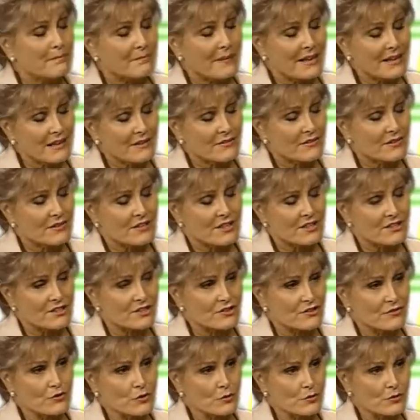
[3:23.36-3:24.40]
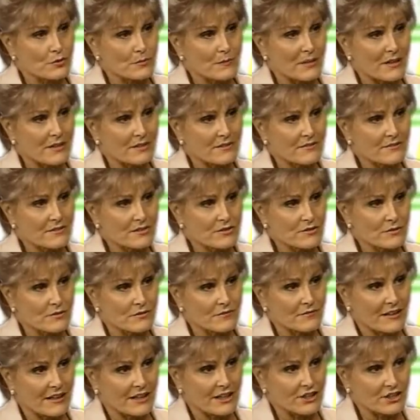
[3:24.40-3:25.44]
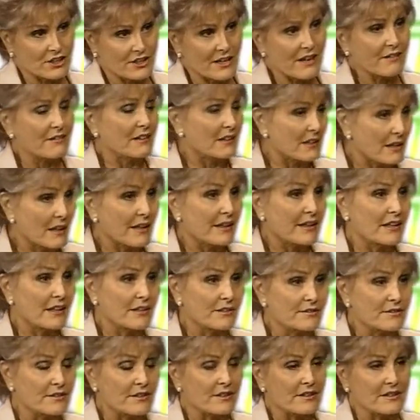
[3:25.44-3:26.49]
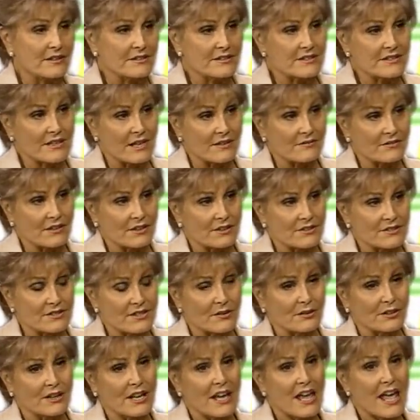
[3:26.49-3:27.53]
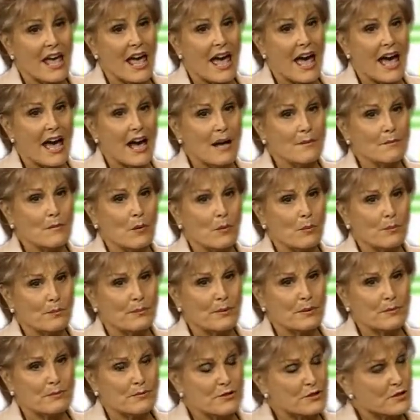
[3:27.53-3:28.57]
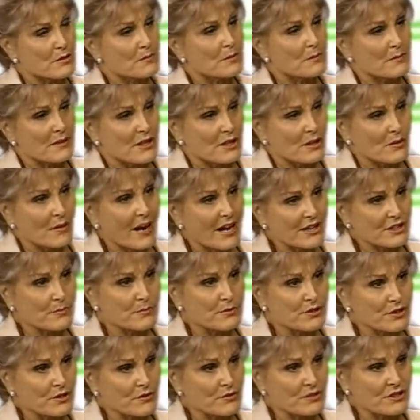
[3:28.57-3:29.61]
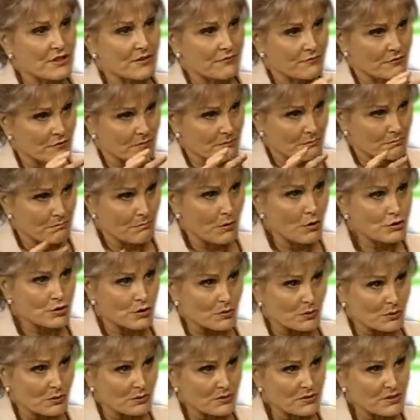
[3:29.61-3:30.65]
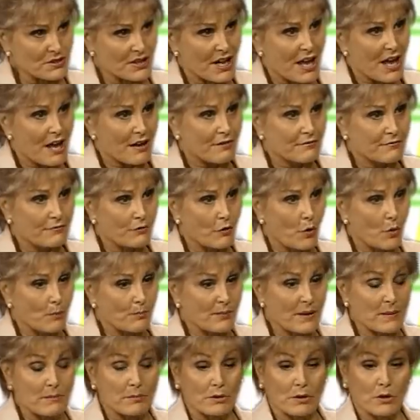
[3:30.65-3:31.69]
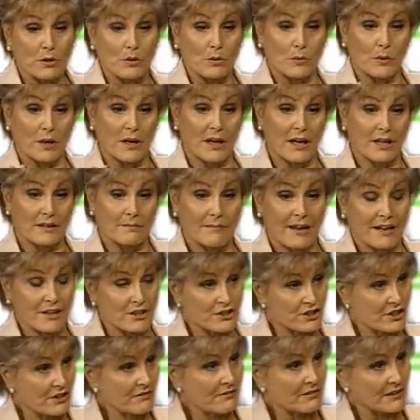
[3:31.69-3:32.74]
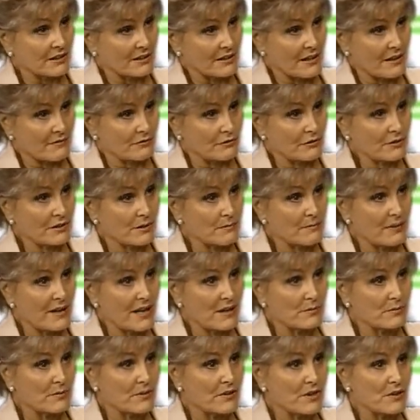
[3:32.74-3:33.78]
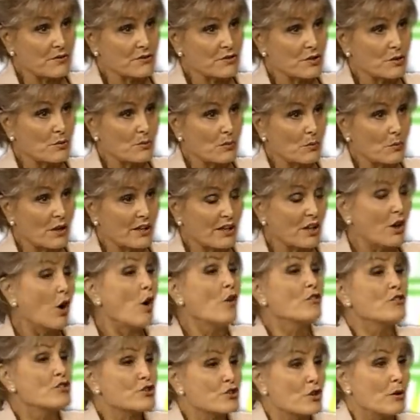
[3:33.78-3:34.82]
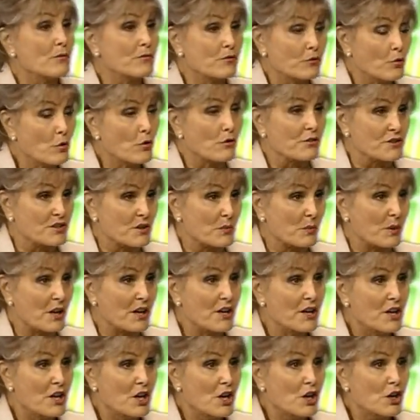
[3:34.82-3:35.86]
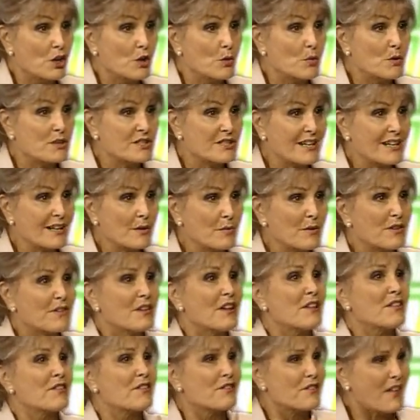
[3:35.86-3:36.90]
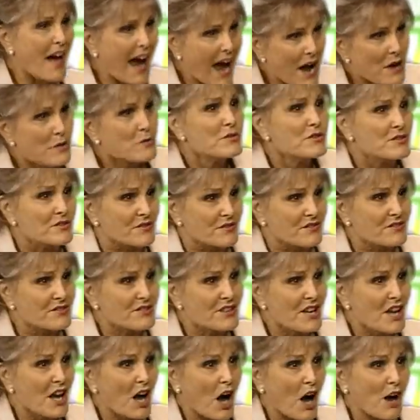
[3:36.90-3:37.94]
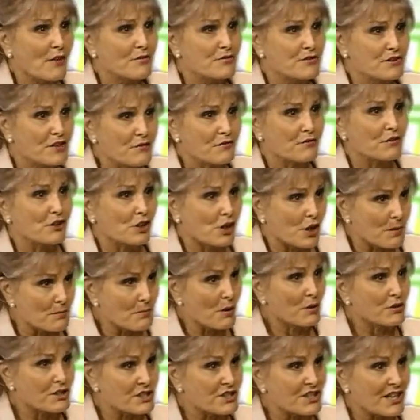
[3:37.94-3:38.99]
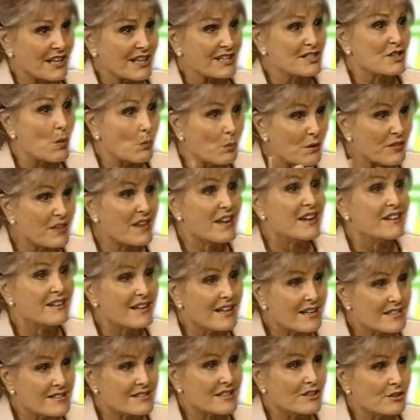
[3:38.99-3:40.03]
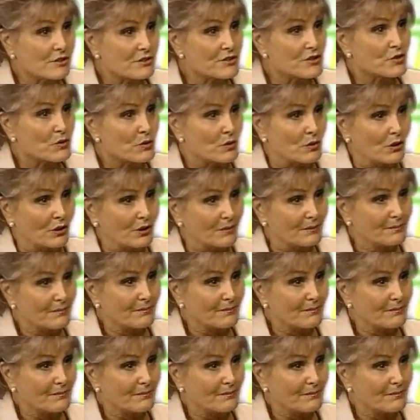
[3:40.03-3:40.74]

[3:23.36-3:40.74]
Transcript: Many of the things that you've talked about are sort of fairly generic, like health and safety and so on. But presumably you had to produce different modules for people who were at managerial level compared with those who were working on the shop floor, as it were, who were dealing with thousands of different commodities within a single store.